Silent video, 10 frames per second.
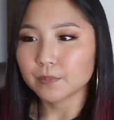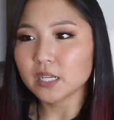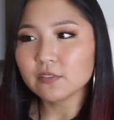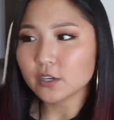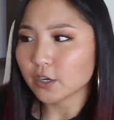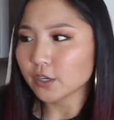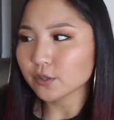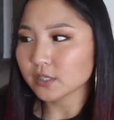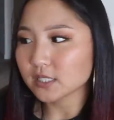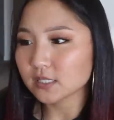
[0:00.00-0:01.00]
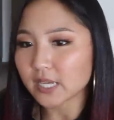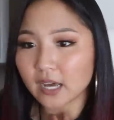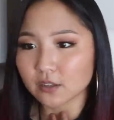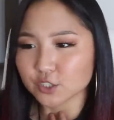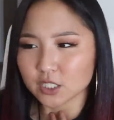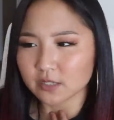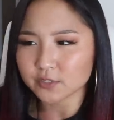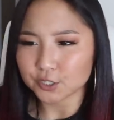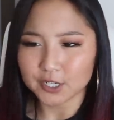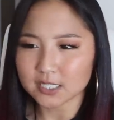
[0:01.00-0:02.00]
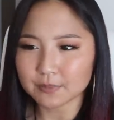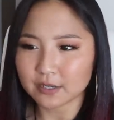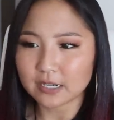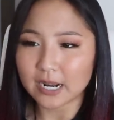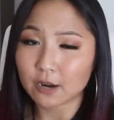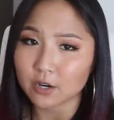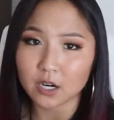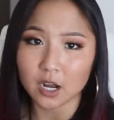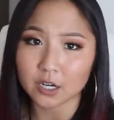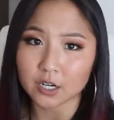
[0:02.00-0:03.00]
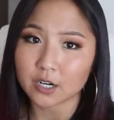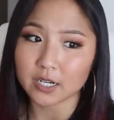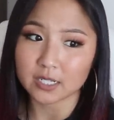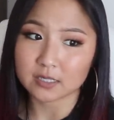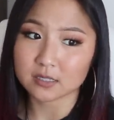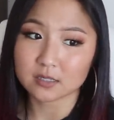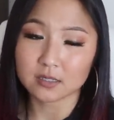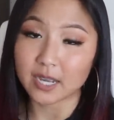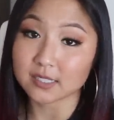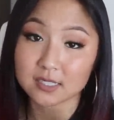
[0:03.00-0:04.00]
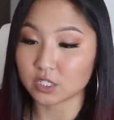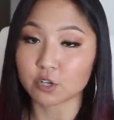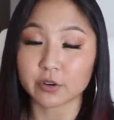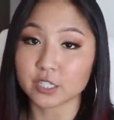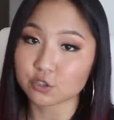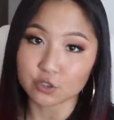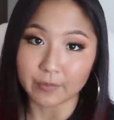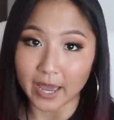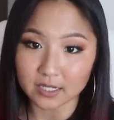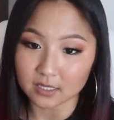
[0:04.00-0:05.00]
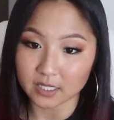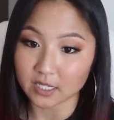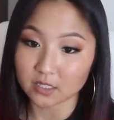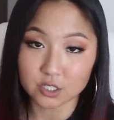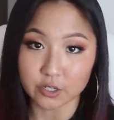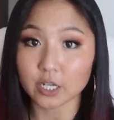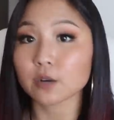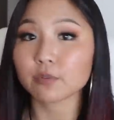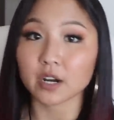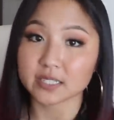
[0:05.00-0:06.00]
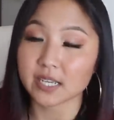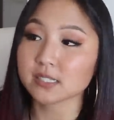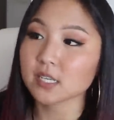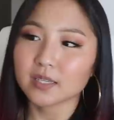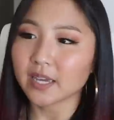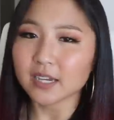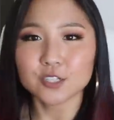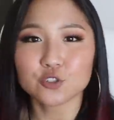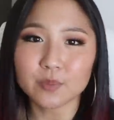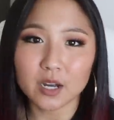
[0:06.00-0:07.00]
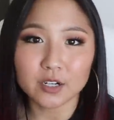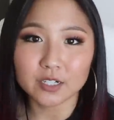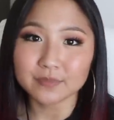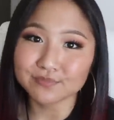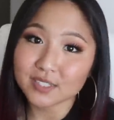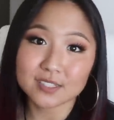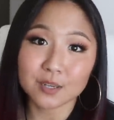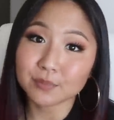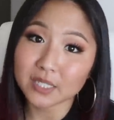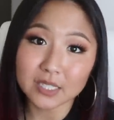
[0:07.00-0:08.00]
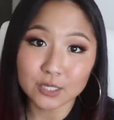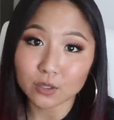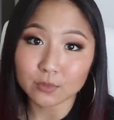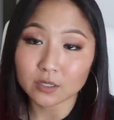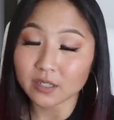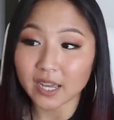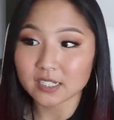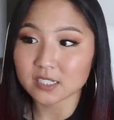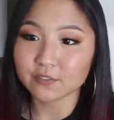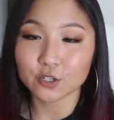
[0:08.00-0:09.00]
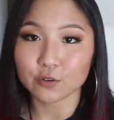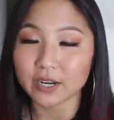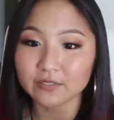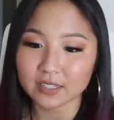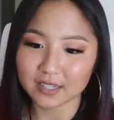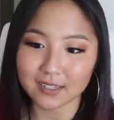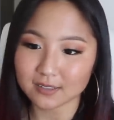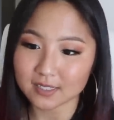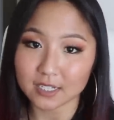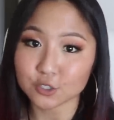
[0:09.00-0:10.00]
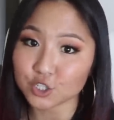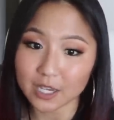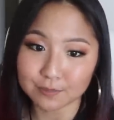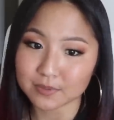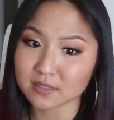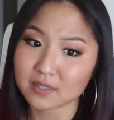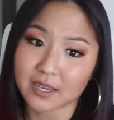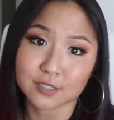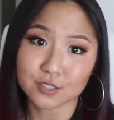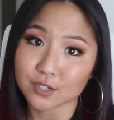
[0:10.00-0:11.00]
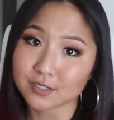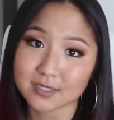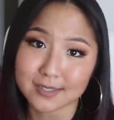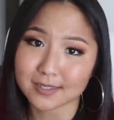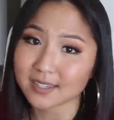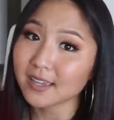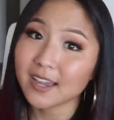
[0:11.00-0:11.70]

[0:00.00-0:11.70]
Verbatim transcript: But even her, you can tell, she even talks about it, how her hunger is has decreased dramatically during her process. Yeah, extreme hunger is completely normal, and if you're craving things like chips and desserts and th